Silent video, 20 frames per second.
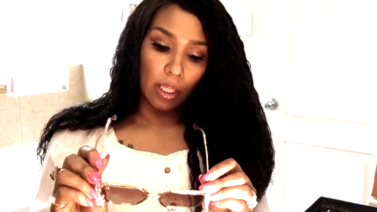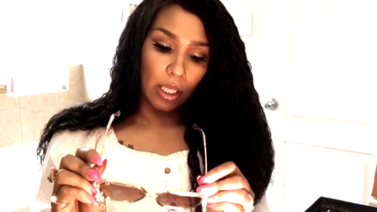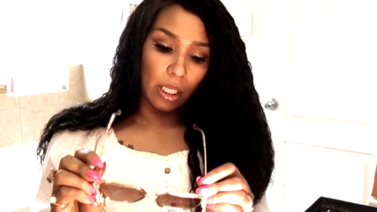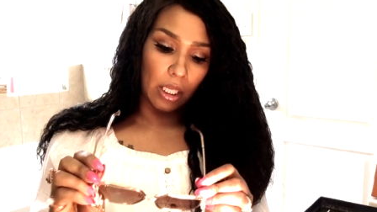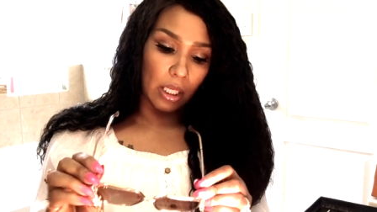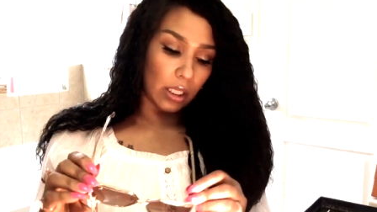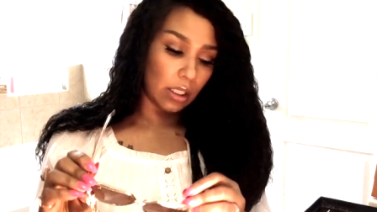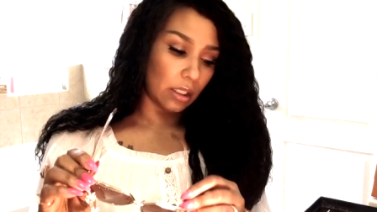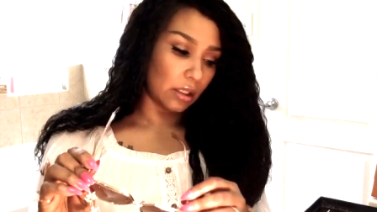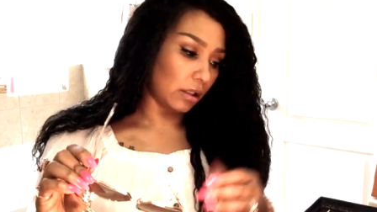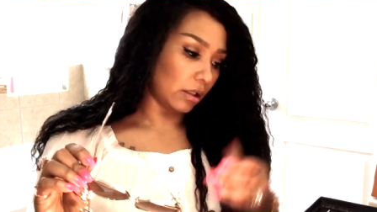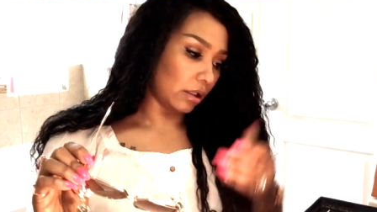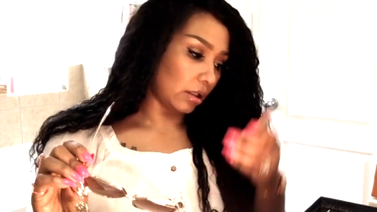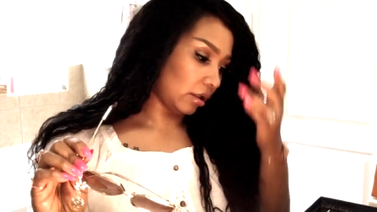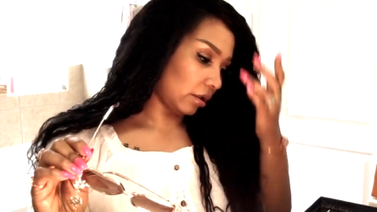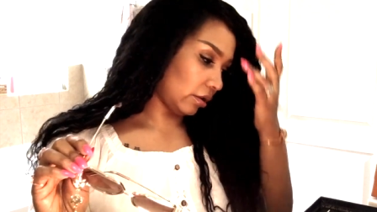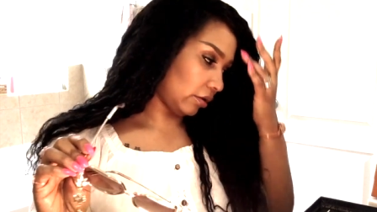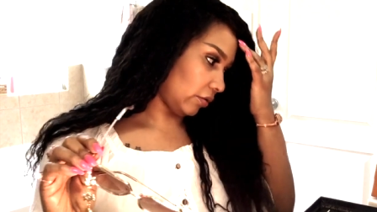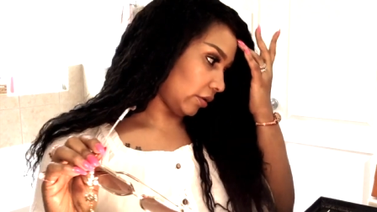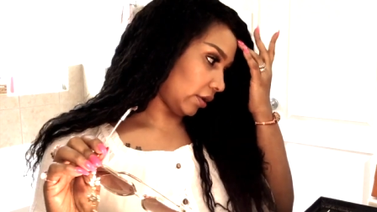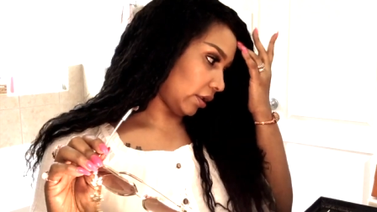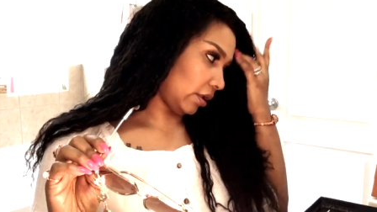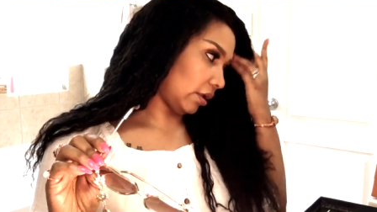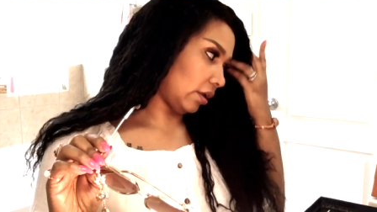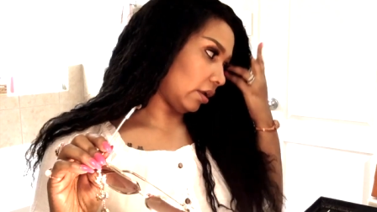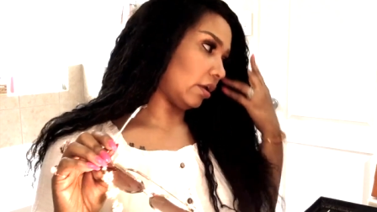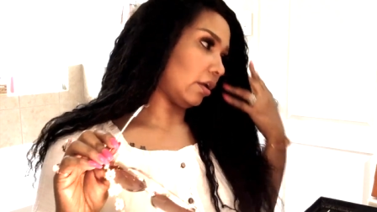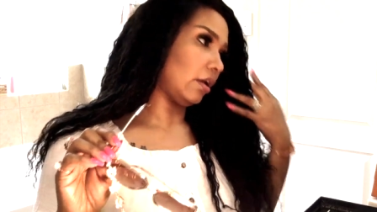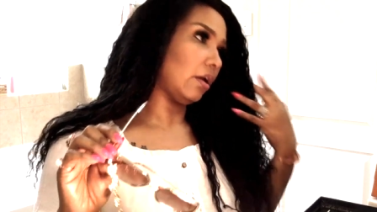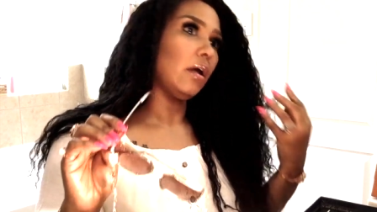and you
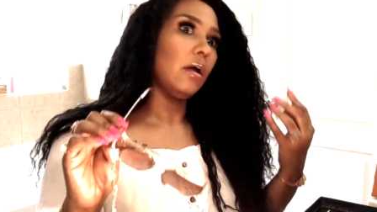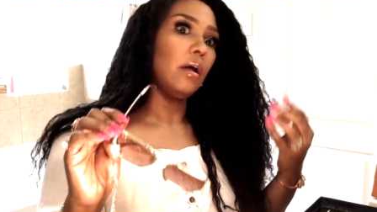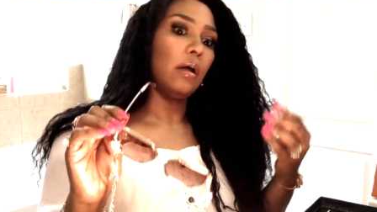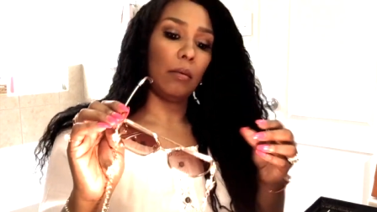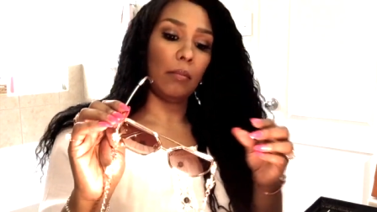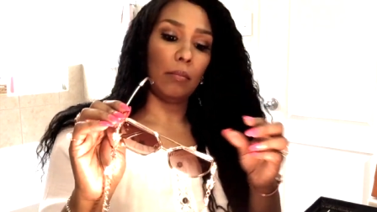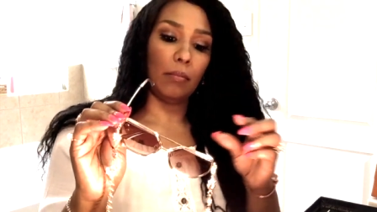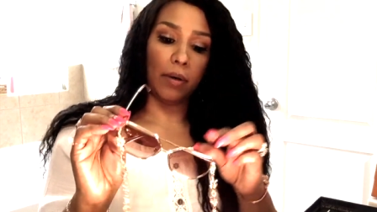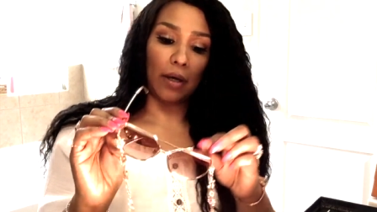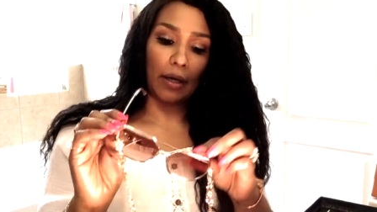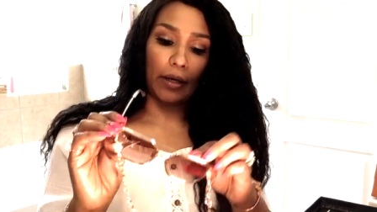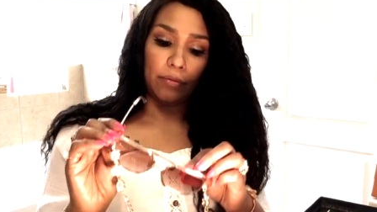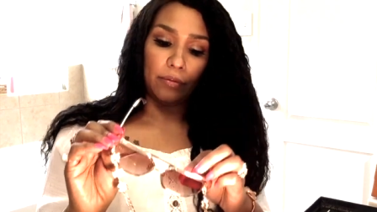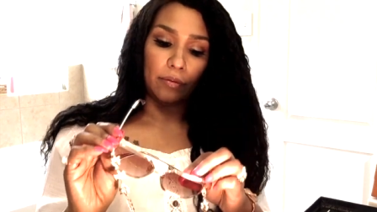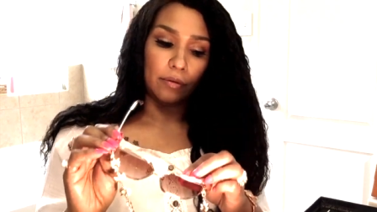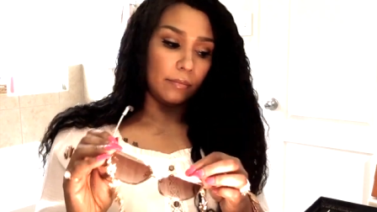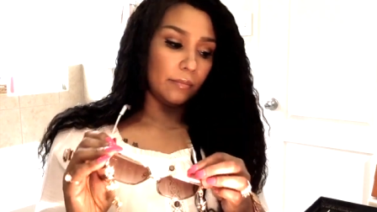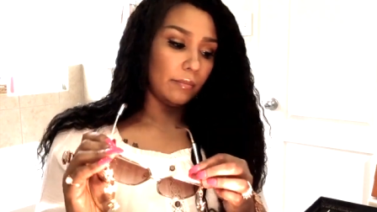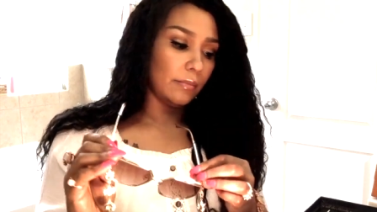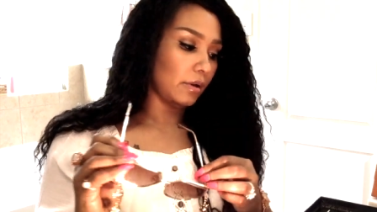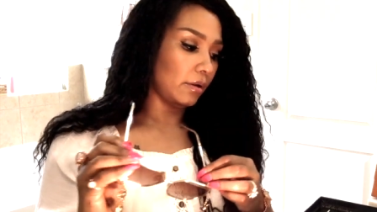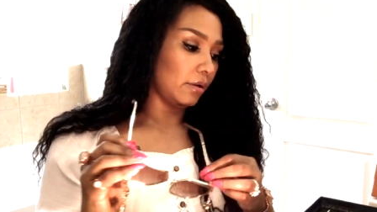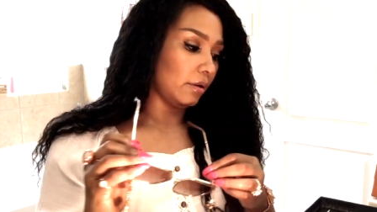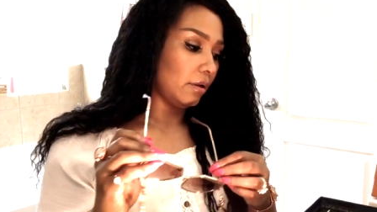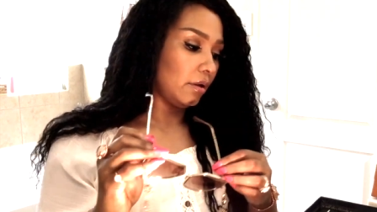can buy them.